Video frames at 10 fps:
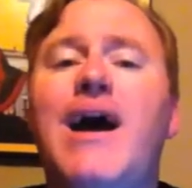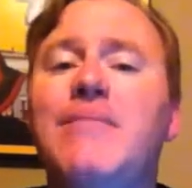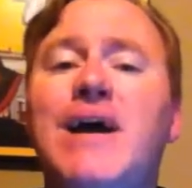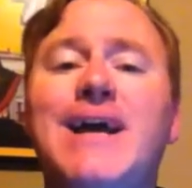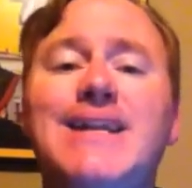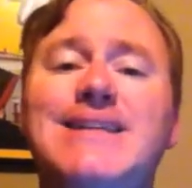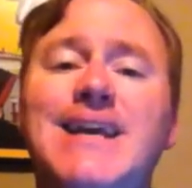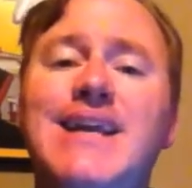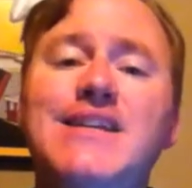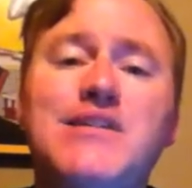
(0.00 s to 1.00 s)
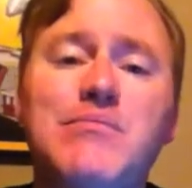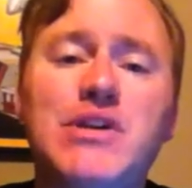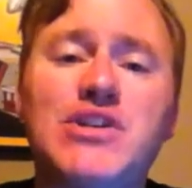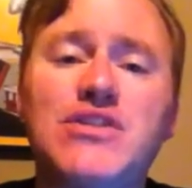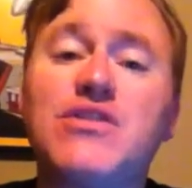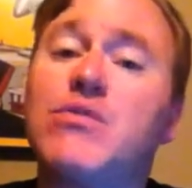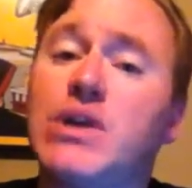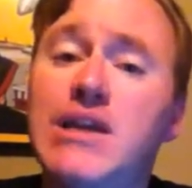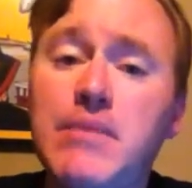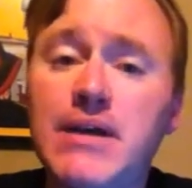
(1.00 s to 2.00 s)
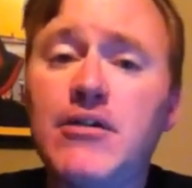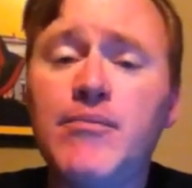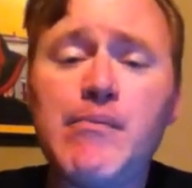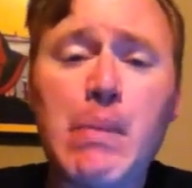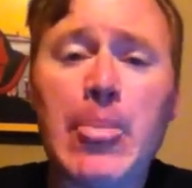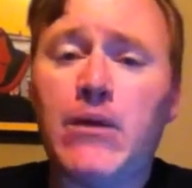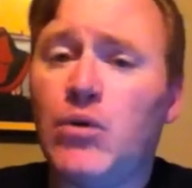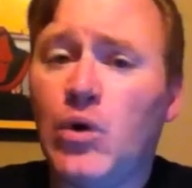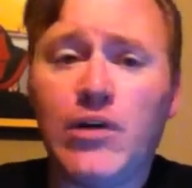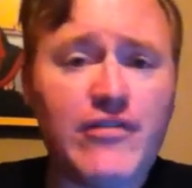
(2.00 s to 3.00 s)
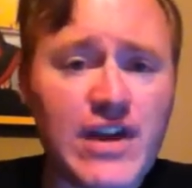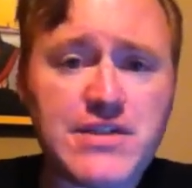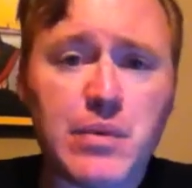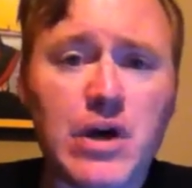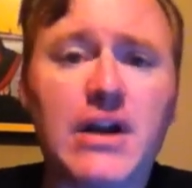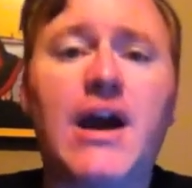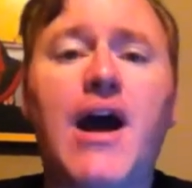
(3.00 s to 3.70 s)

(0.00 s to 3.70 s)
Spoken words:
I'm not going to take any submissions through email or Facebook.